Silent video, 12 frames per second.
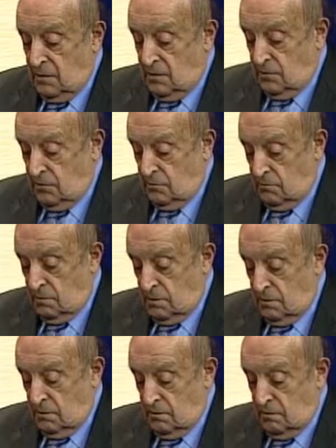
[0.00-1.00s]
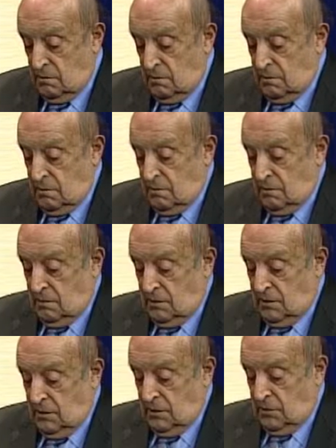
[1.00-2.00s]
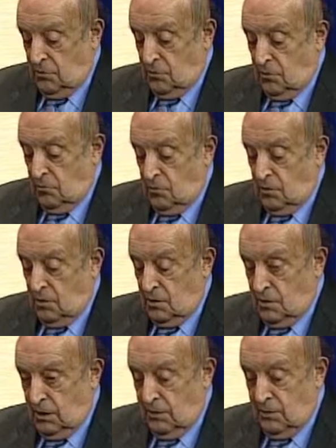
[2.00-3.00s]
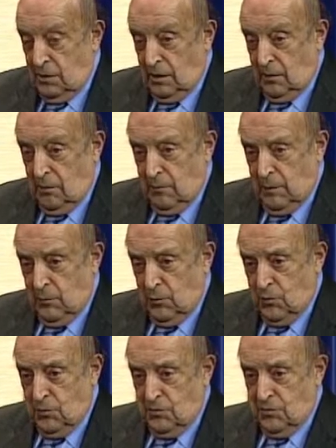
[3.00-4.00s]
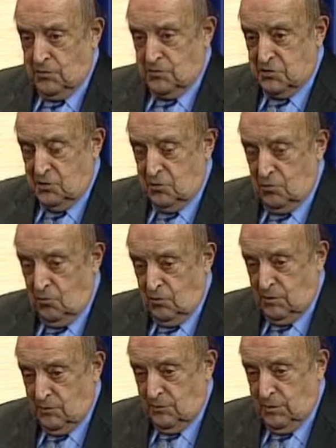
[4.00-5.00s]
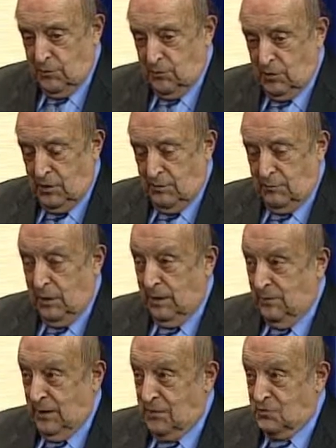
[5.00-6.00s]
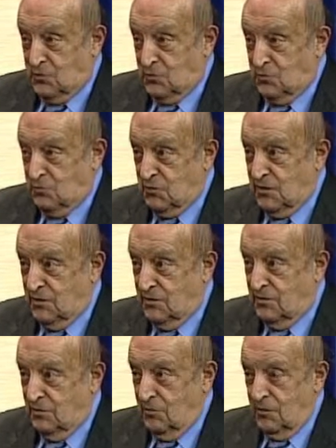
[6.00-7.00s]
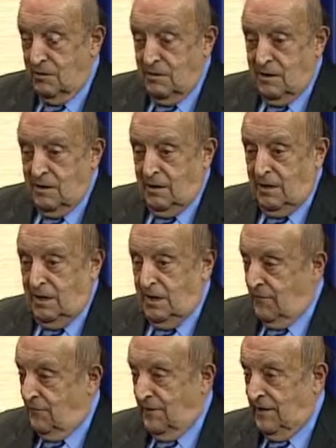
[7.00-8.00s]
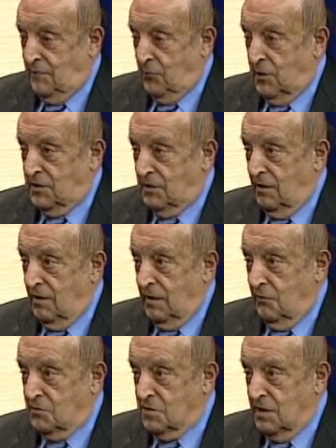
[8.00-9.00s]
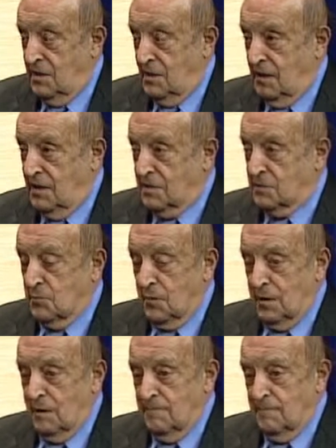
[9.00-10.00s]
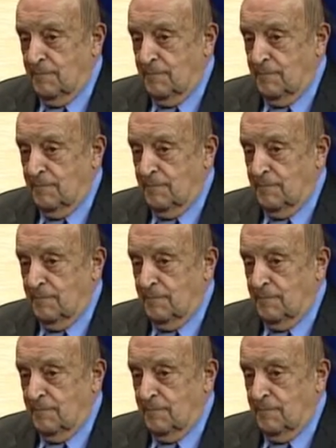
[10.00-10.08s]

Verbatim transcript: to uh, I, I, know. Uh, I, I remember years ago when people had bypass surgery, and you were I had a five way done. I was in the hospital.